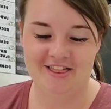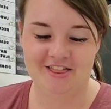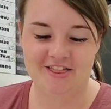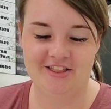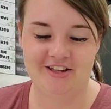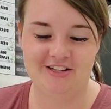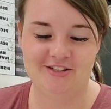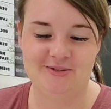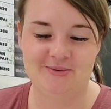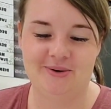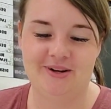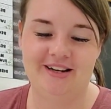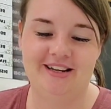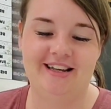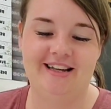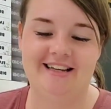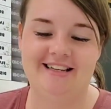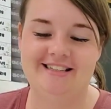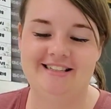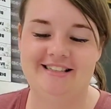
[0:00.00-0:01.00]
This one
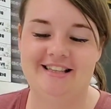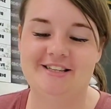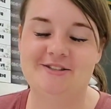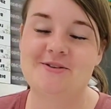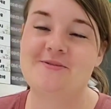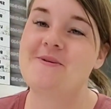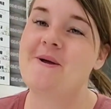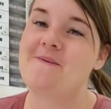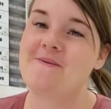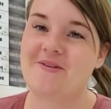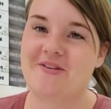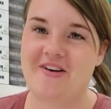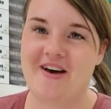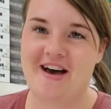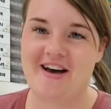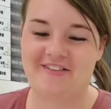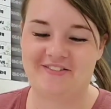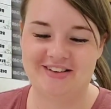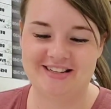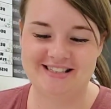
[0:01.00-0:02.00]
made me
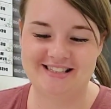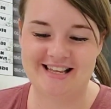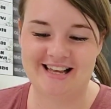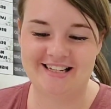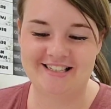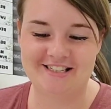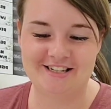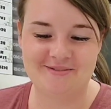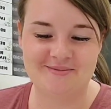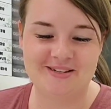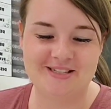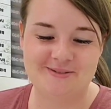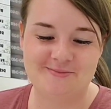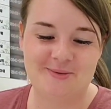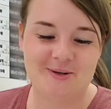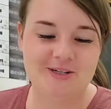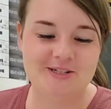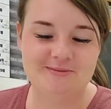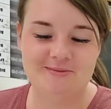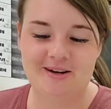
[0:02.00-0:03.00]
laugh. It said, Dear Miss
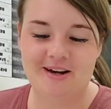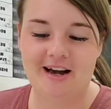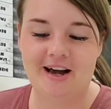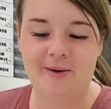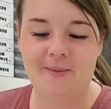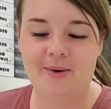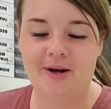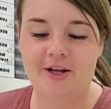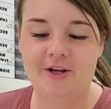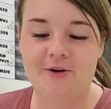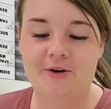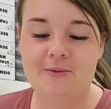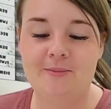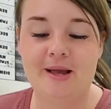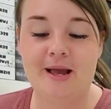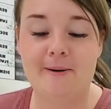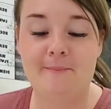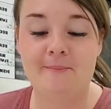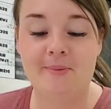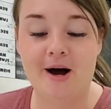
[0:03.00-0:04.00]
Boersma, I want you to
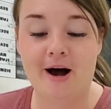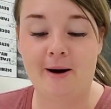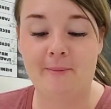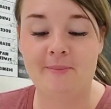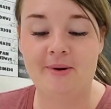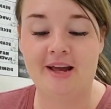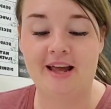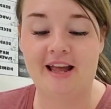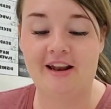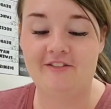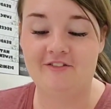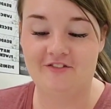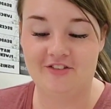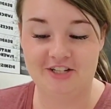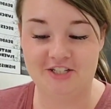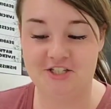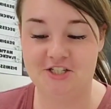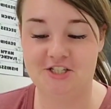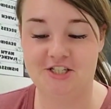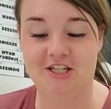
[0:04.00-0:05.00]
be a puppet and
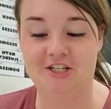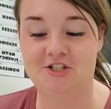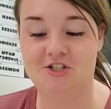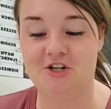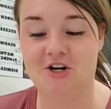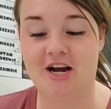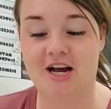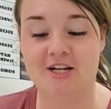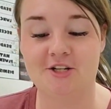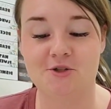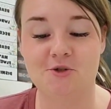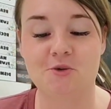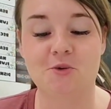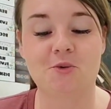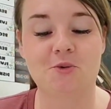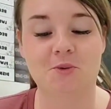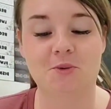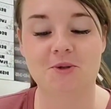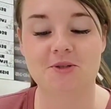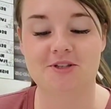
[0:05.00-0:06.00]
fidget teacher and do
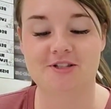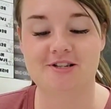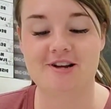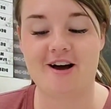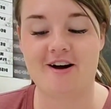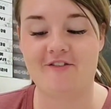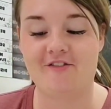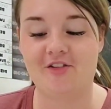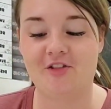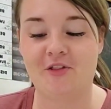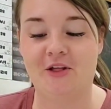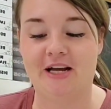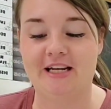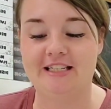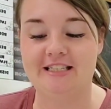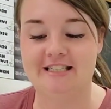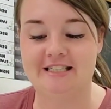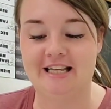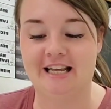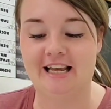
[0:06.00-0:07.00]
cool stuff
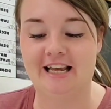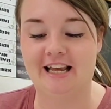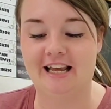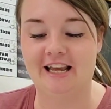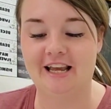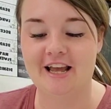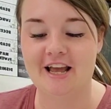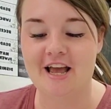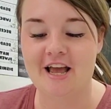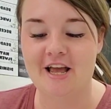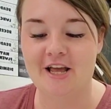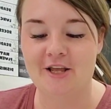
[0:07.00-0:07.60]
like singing.